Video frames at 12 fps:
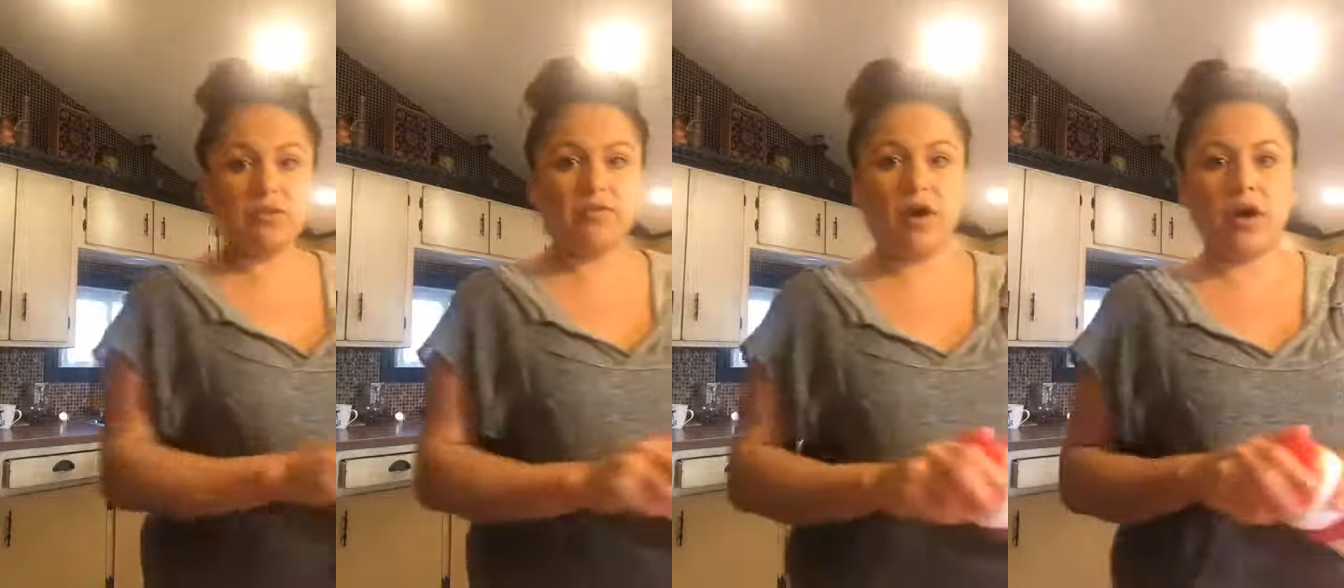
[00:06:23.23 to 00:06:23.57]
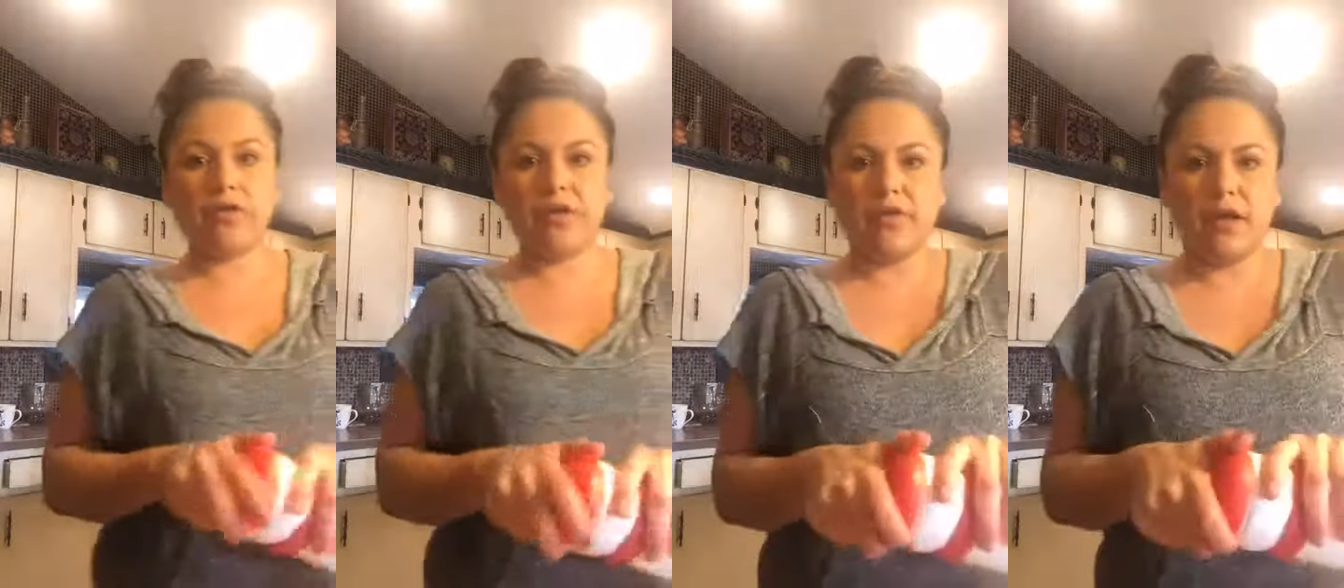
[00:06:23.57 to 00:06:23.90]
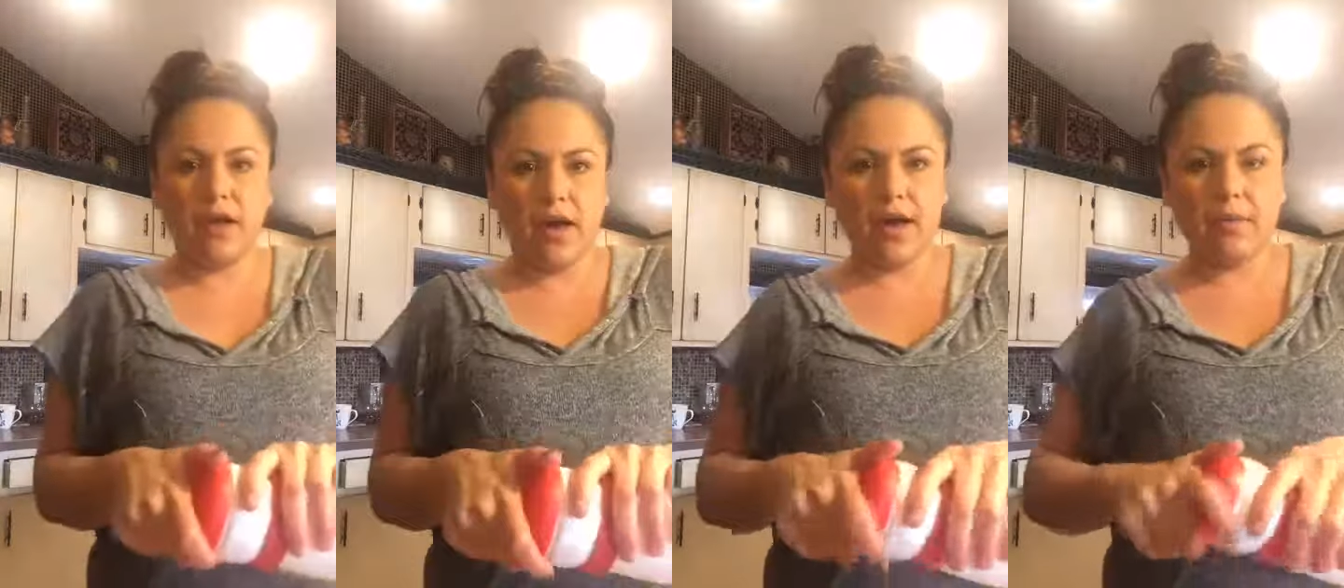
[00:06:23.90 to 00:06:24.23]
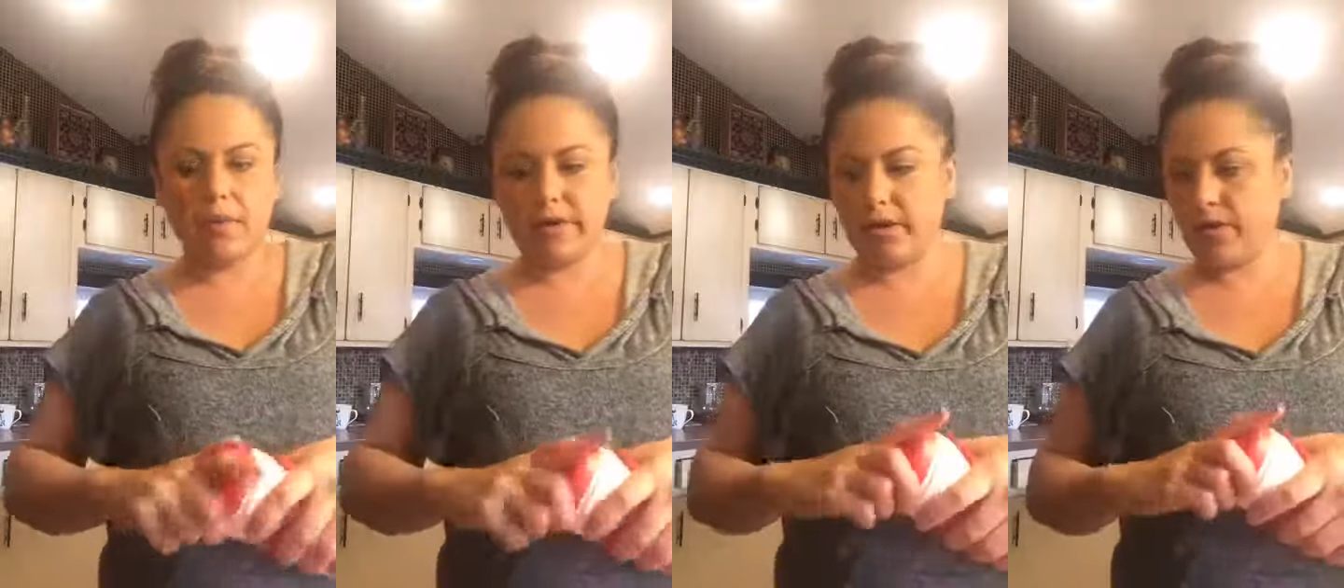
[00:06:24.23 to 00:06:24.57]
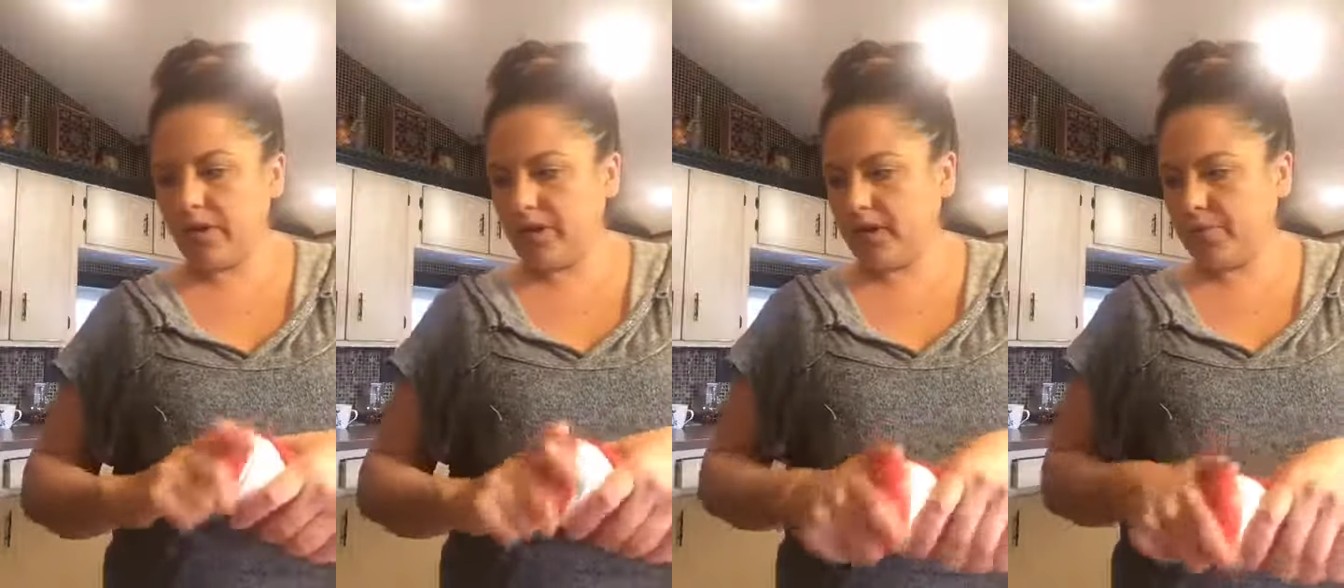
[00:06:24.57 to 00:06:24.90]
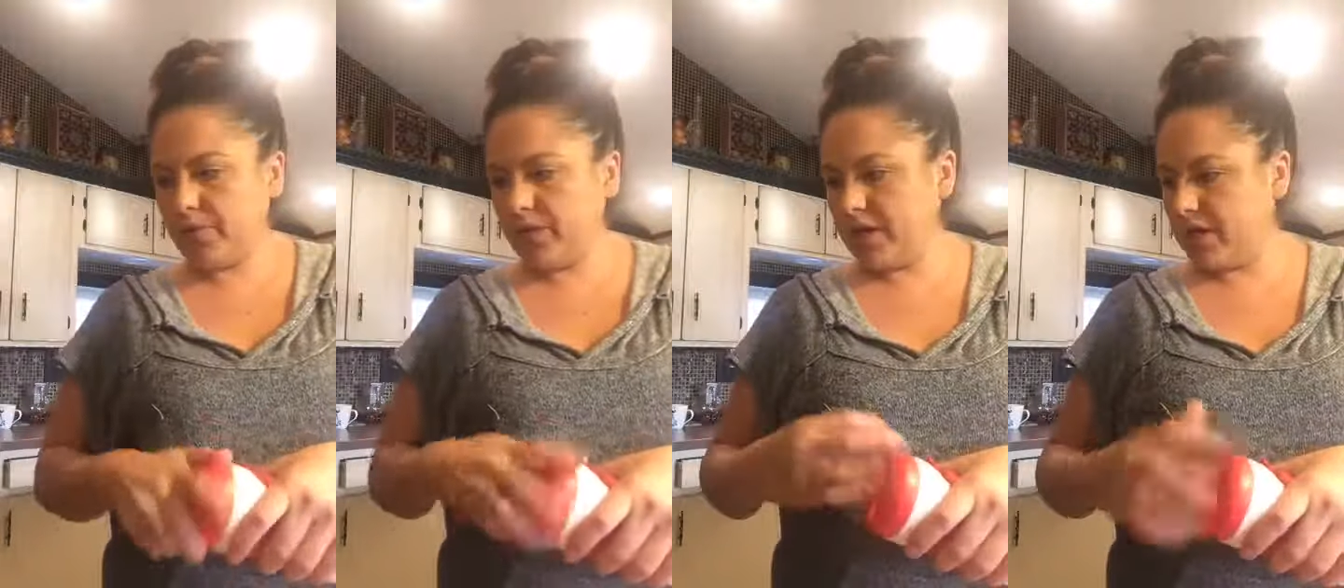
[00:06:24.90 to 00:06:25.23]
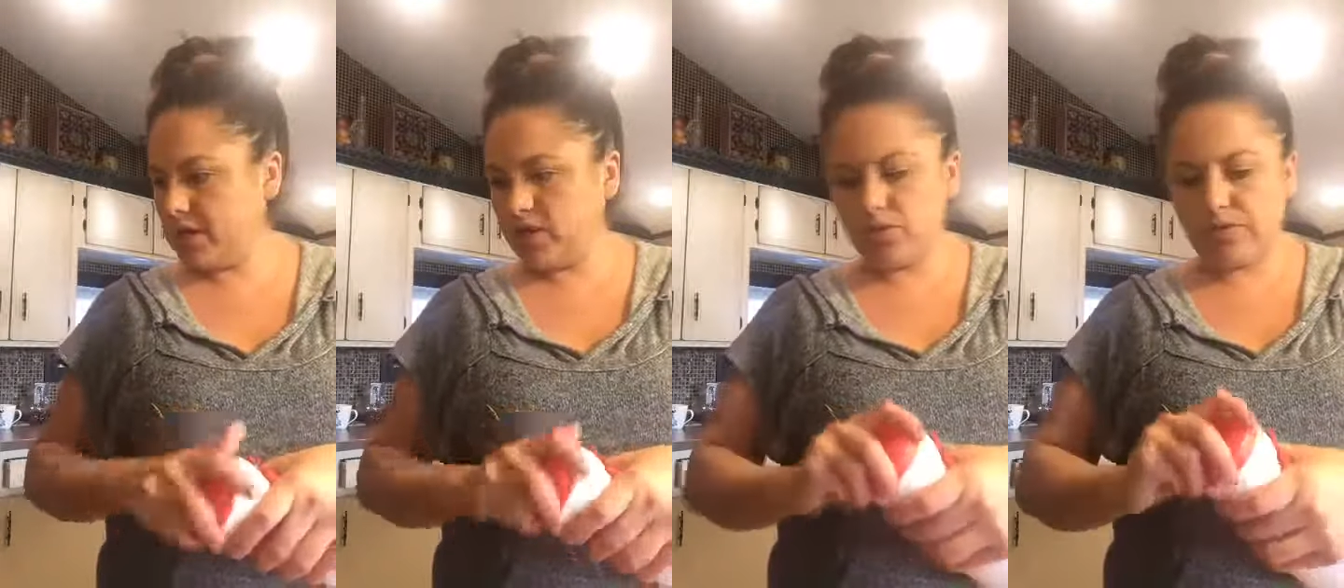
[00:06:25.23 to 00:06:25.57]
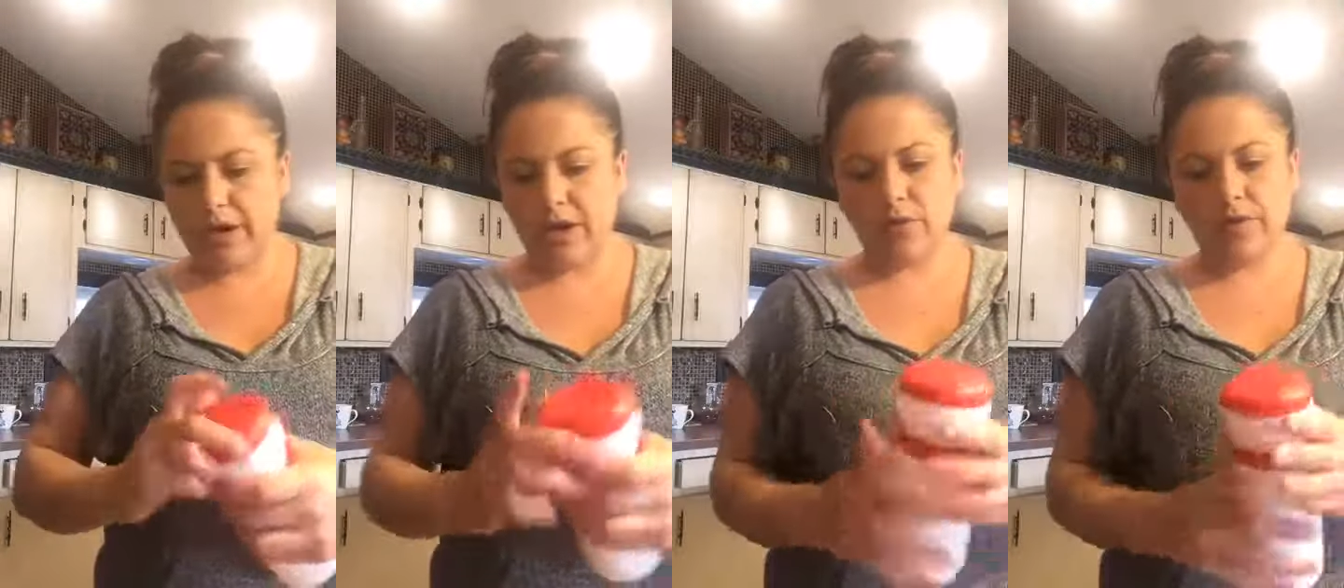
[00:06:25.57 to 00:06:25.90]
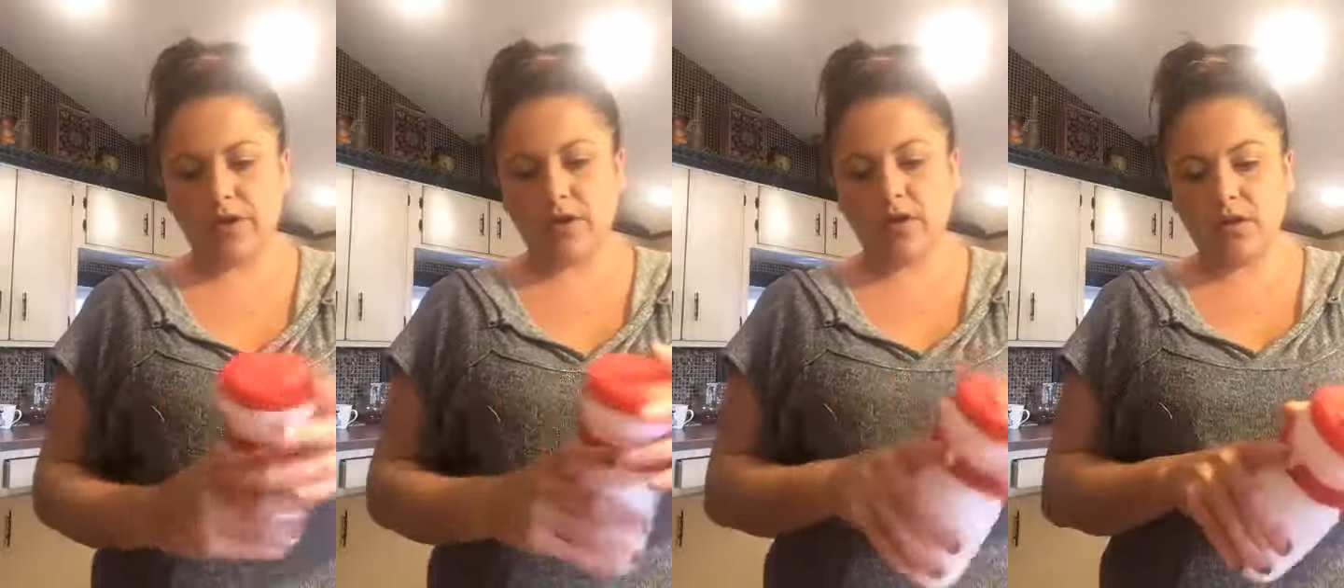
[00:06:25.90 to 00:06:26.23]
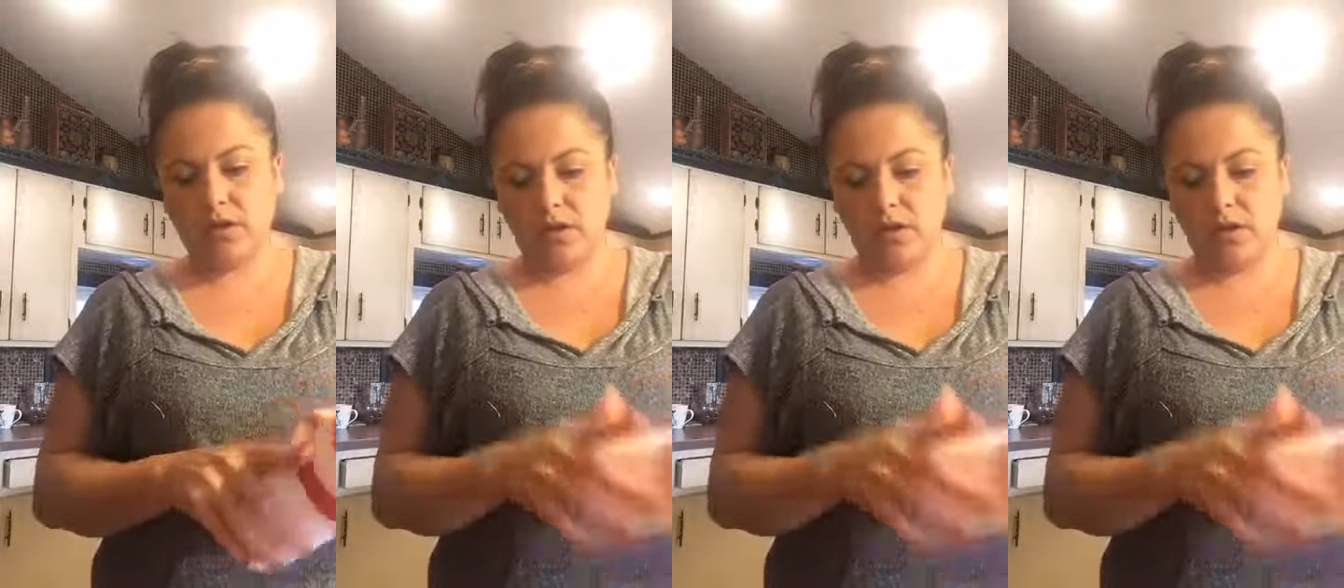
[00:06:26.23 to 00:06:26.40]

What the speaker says: of garlic that I'm going to go ahead and put into my oil